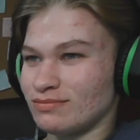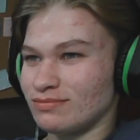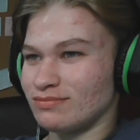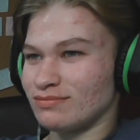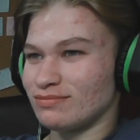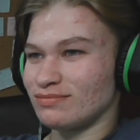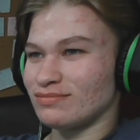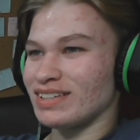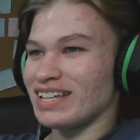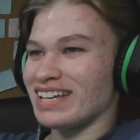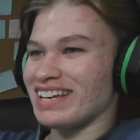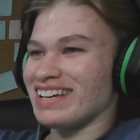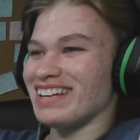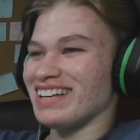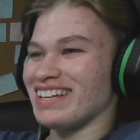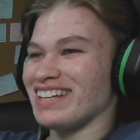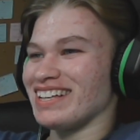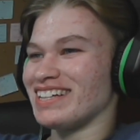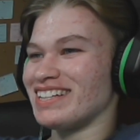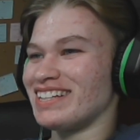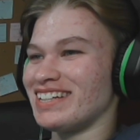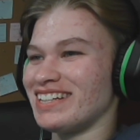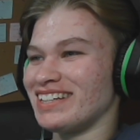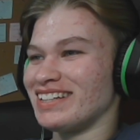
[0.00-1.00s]
Hinata
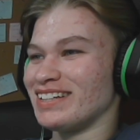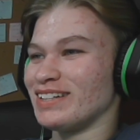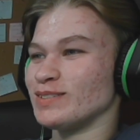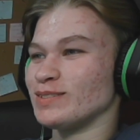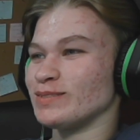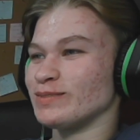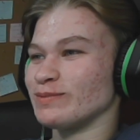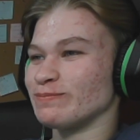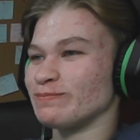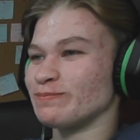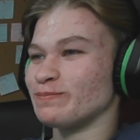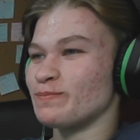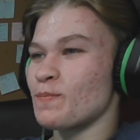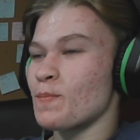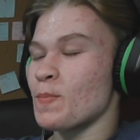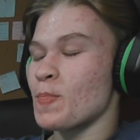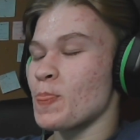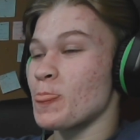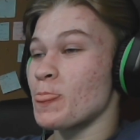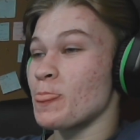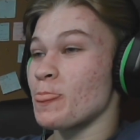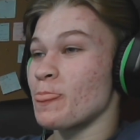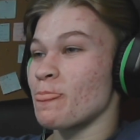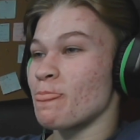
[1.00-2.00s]
hesitated, unsure if
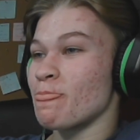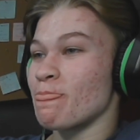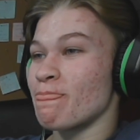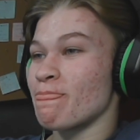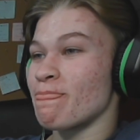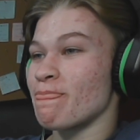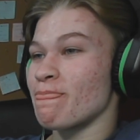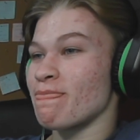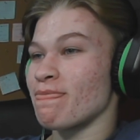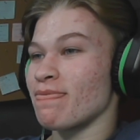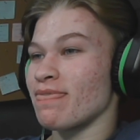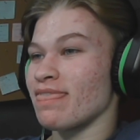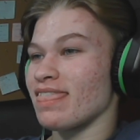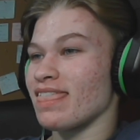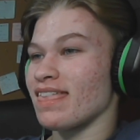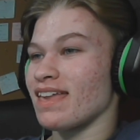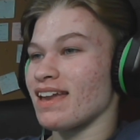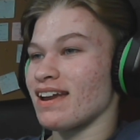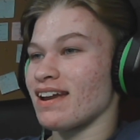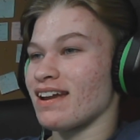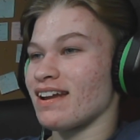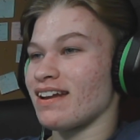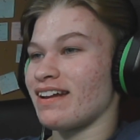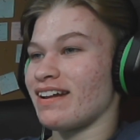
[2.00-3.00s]
he should continue
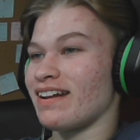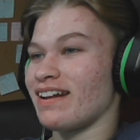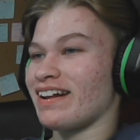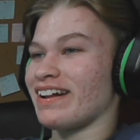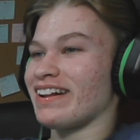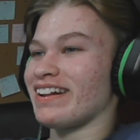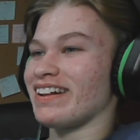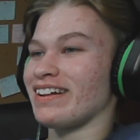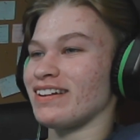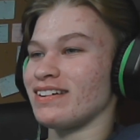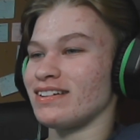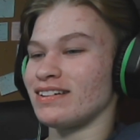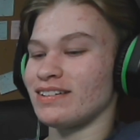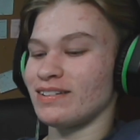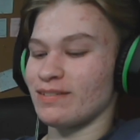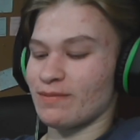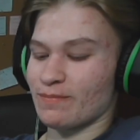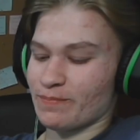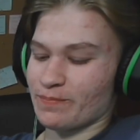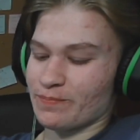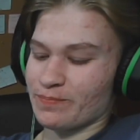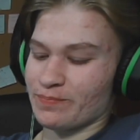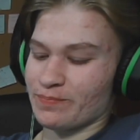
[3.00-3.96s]
inside.